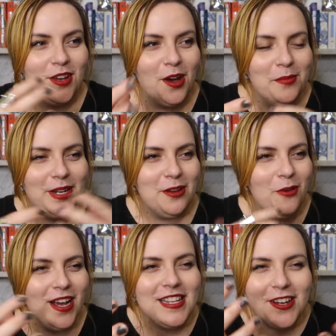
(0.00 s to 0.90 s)
company
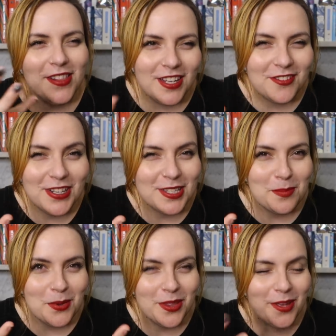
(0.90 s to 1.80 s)
wise I don't think I really
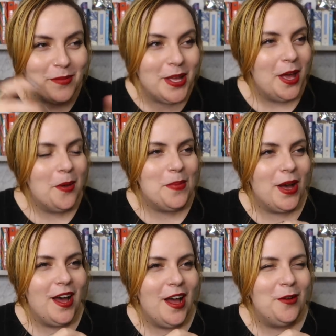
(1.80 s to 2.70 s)
support
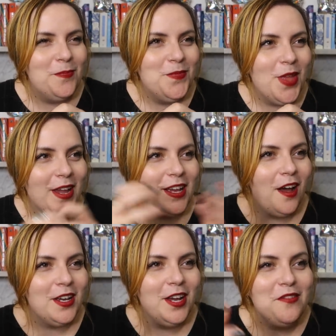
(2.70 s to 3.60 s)
them,
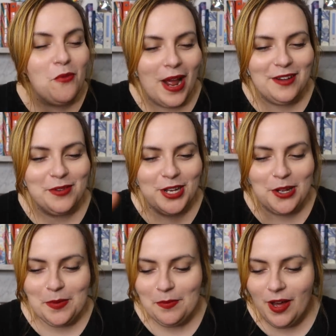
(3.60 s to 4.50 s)
but I kind of went with an
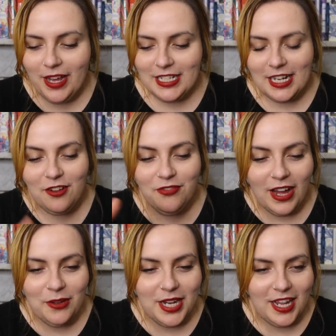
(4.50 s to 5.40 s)
open mind, and I
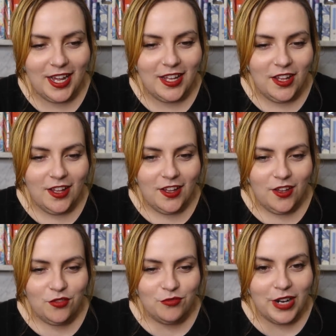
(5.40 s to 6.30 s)
found it
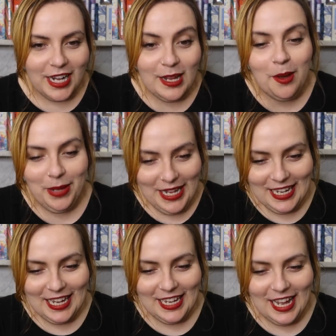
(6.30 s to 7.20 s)
really
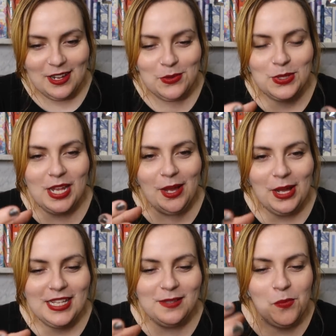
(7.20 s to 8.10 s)
appealing, and it
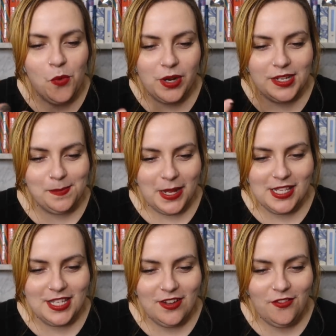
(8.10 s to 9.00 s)
is more
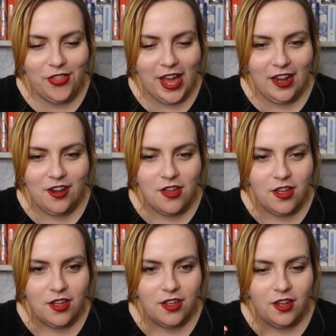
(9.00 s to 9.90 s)
expensive than
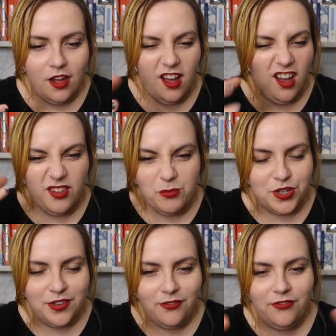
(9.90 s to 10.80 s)
I
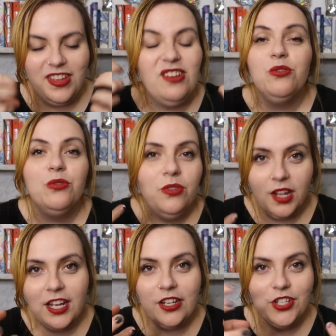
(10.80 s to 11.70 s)
would feel
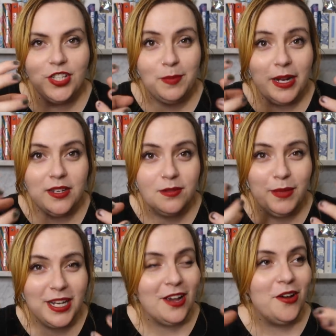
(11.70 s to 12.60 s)
like I should spend
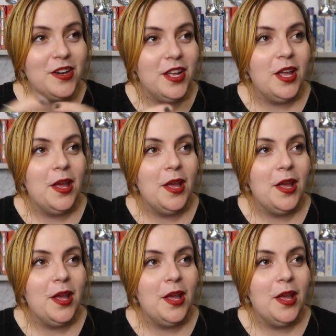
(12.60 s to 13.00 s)
money on,